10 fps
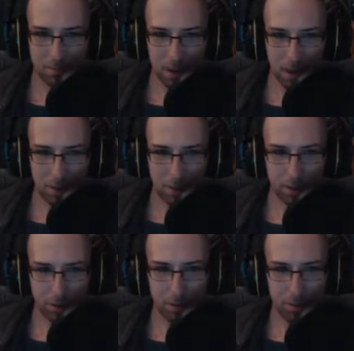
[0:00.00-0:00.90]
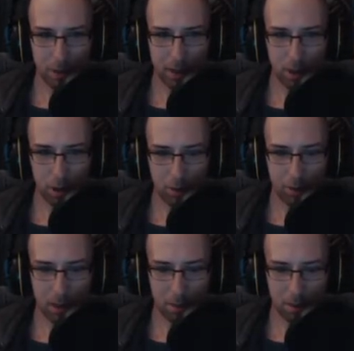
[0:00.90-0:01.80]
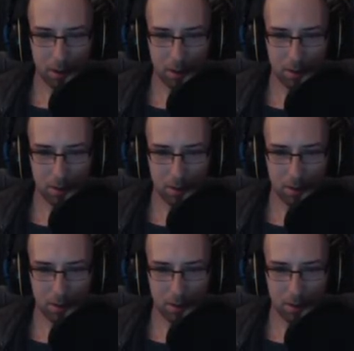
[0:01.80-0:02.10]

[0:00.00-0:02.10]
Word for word: I might do some grinding off camera.